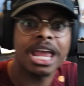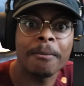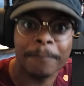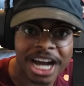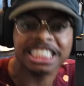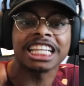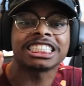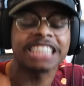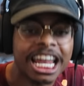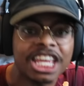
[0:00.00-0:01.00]
him books and
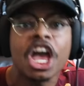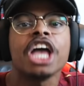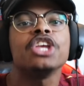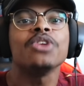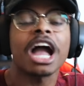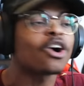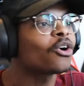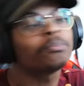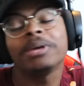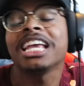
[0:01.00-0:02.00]
study. You're not
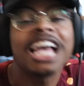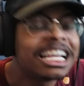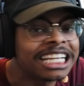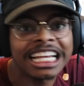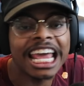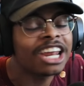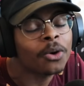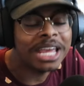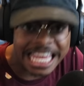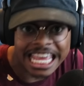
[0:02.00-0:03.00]
gonna be. It ain't no
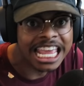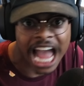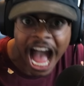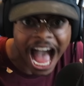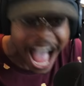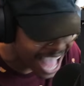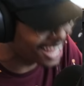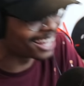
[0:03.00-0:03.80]
hee hee ha ha.